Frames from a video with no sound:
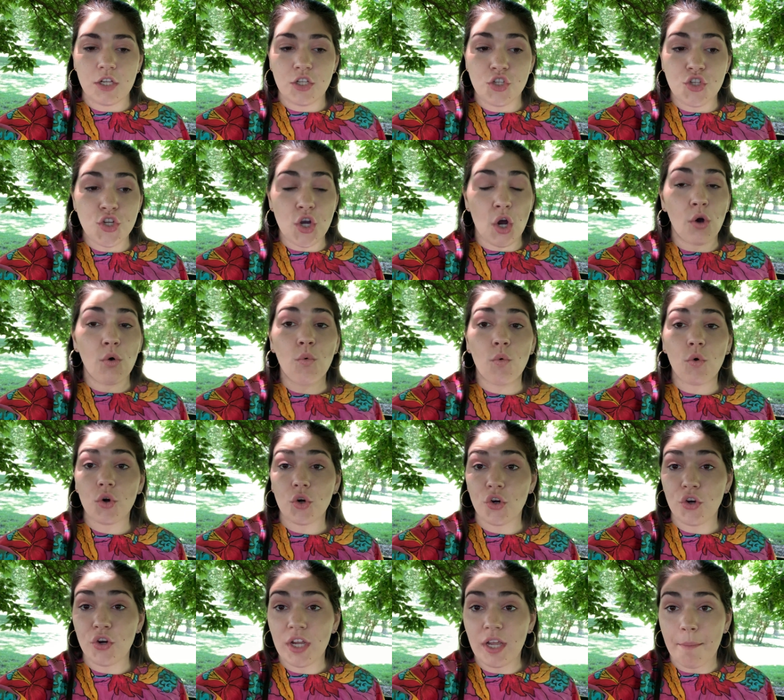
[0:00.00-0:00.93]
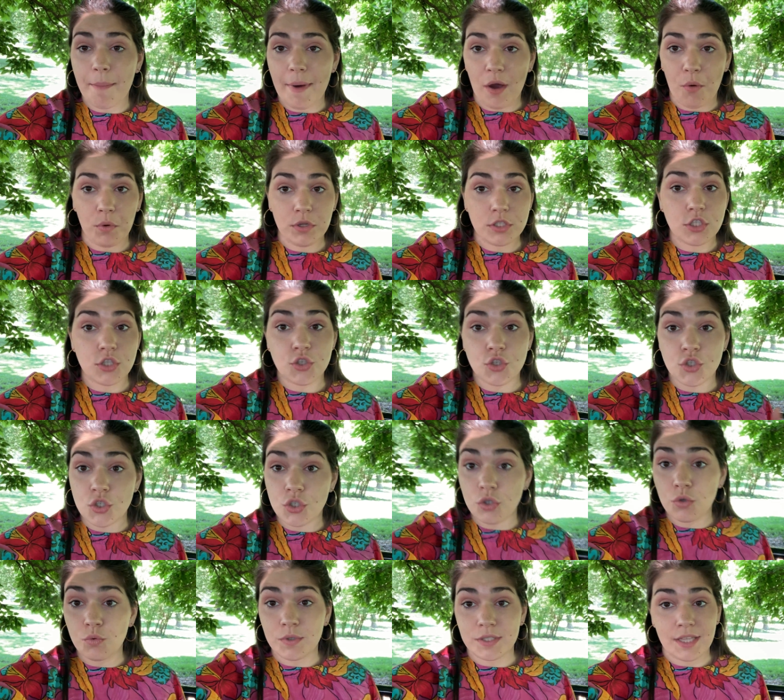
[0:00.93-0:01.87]
don't worry about what to
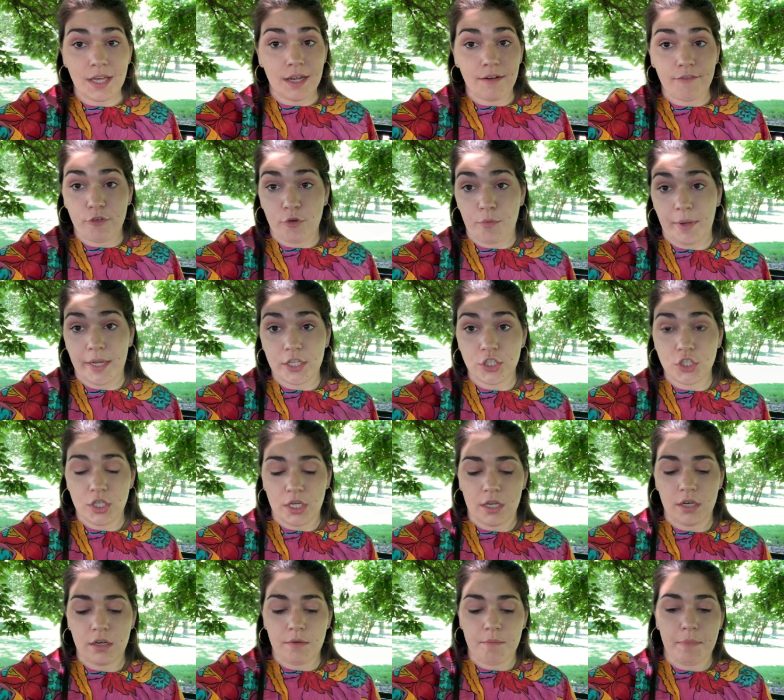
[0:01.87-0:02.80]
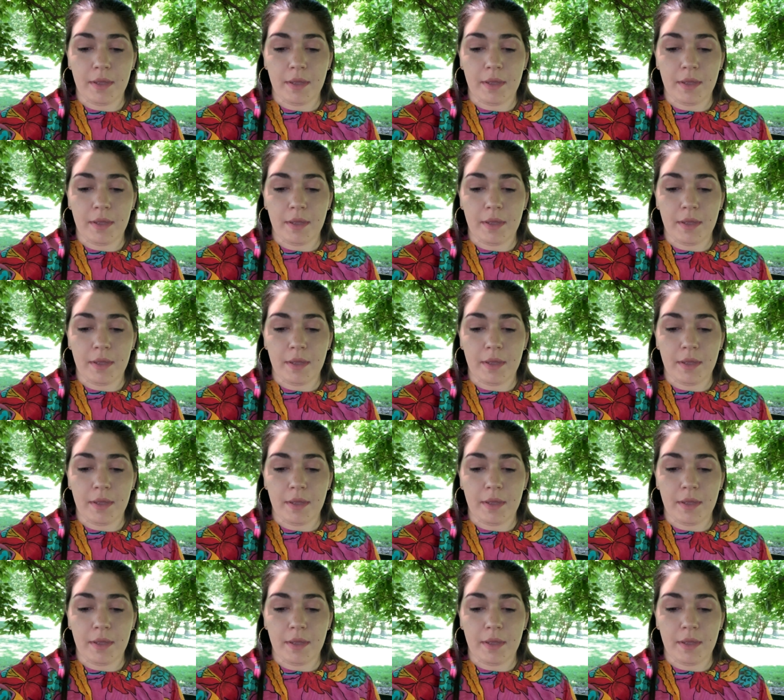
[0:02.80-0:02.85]
do with that information